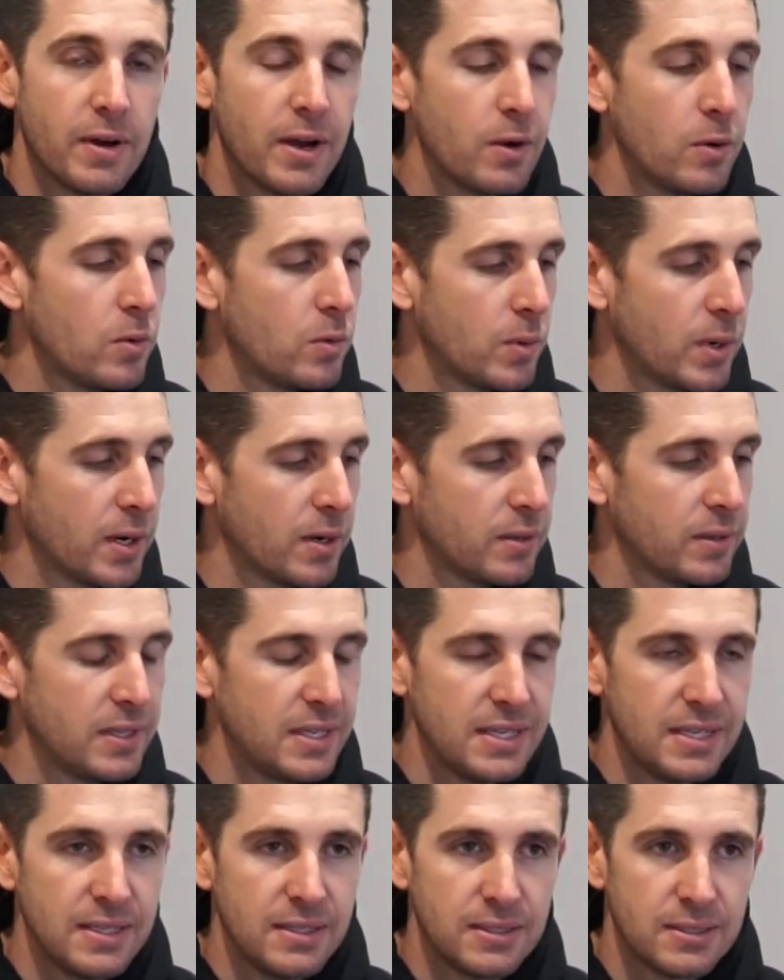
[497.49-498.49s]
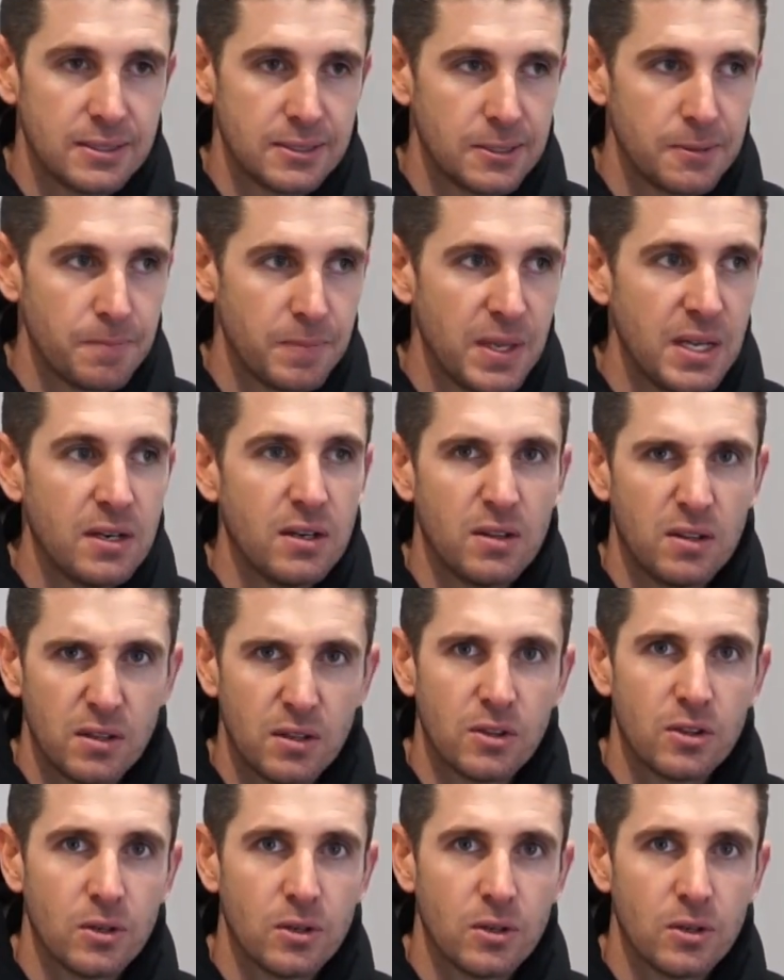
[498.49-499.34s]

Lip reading: I will wear these into the